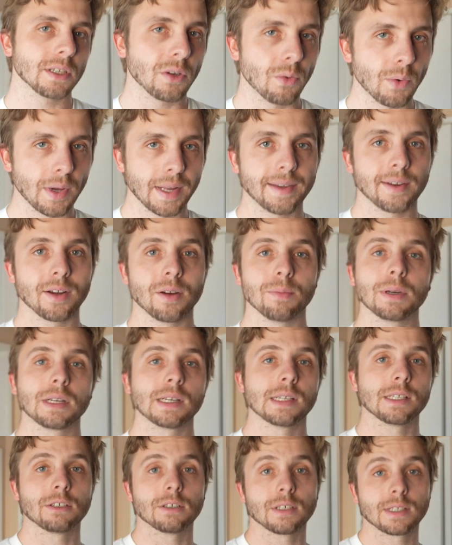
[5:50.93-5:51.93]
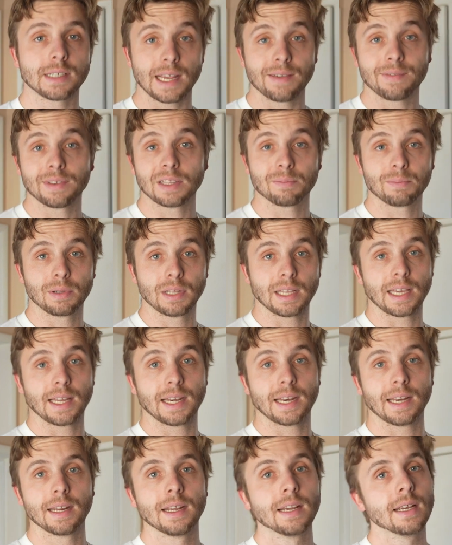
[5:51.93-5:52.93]
good way to go because you're saving the
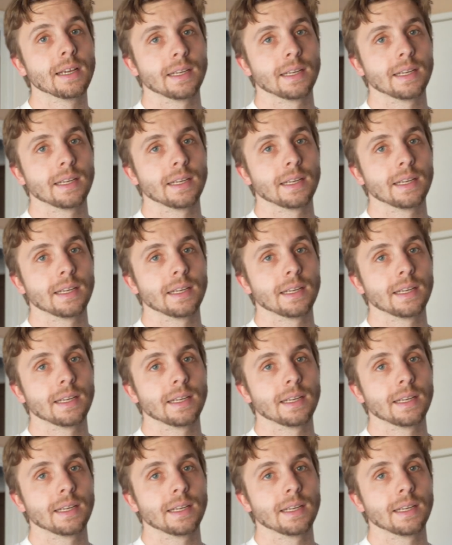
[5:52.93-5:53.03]
planet,